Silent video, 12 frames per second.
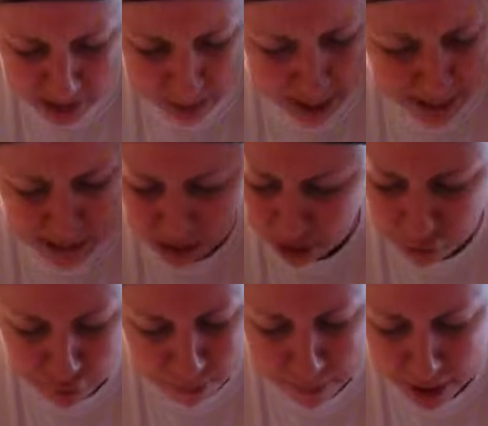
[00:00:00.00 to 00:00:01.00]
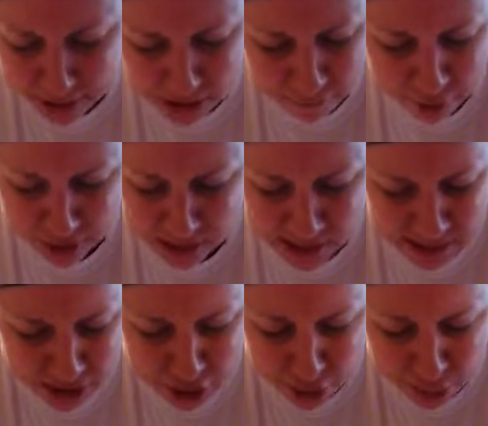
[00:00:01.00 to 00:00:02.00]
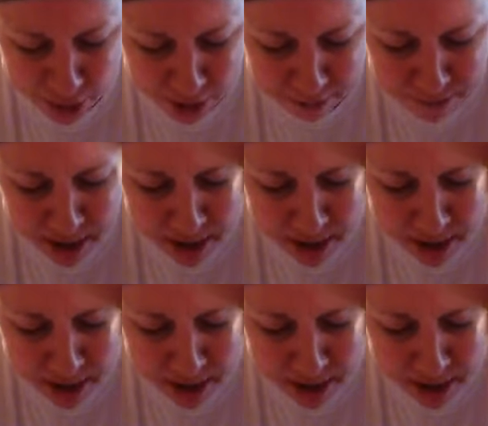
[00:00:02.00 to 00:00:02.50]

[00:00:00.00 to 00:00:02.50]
I'm asking you for mercy, for it says in your word